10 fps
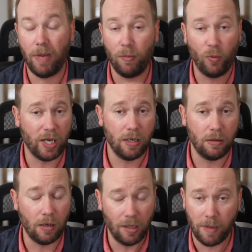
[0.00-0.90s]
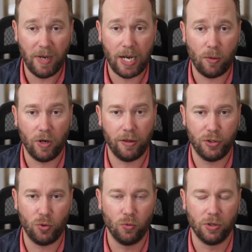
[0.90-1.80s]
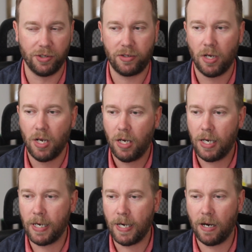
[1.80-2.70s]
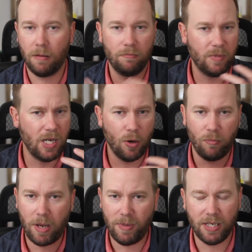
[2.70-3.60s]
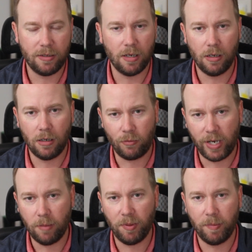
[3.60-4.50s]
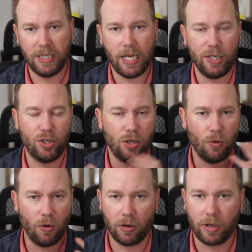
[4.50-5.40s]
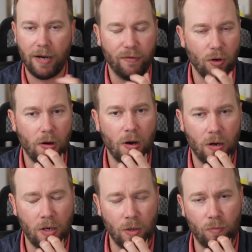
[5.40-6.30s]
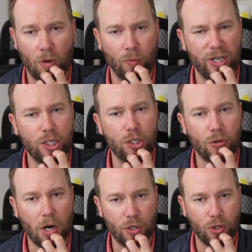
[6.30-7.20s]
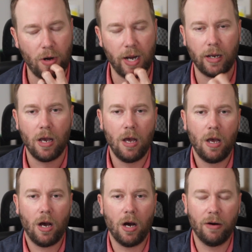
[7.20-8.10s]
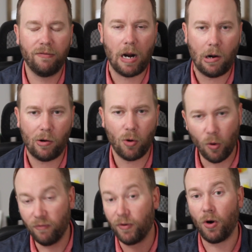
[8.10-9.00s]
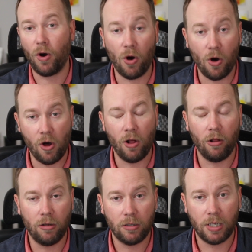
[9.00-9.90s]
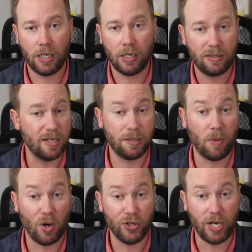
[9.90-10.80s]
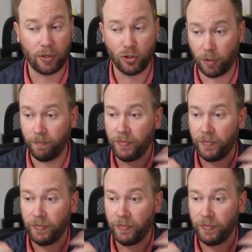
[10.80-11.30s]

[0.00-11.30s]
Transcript: Maybe we can eliminate one of the tools. Maybe it's a re-implementation or kind of a restructuring of our overall system architecture.